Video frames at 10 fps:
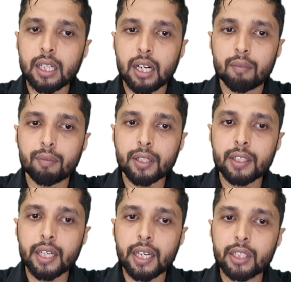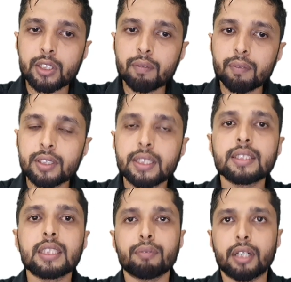after the age of
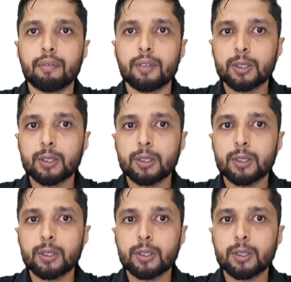65.